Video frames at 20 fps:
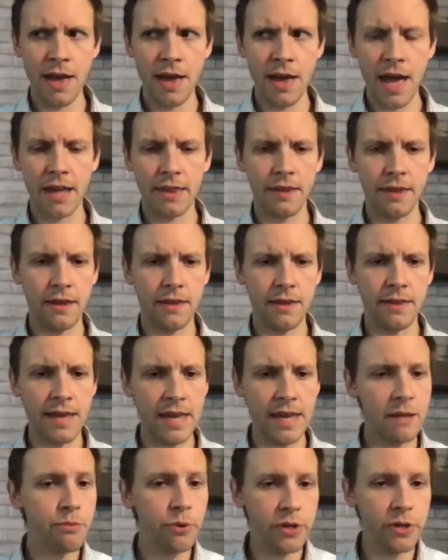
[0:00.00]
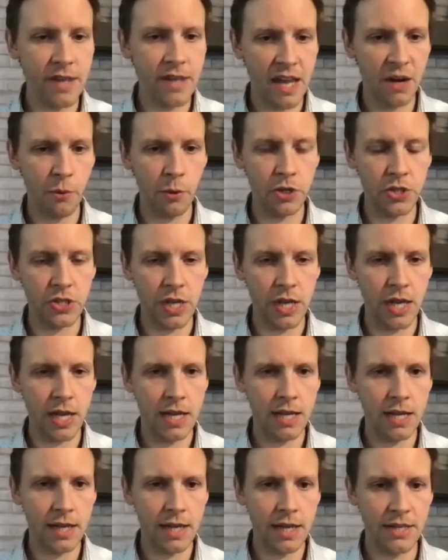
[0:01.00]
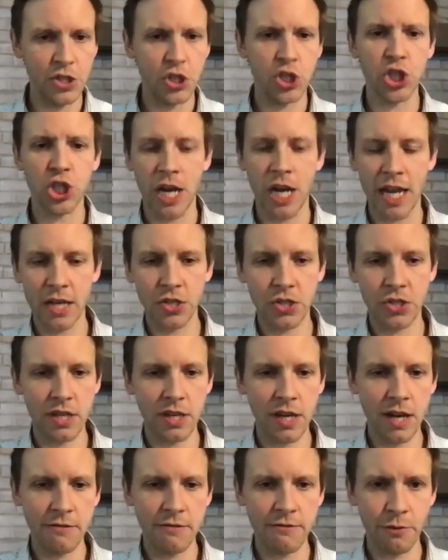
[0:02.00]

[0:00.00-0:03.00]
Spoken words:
hey, the input data we're seeing has changed enough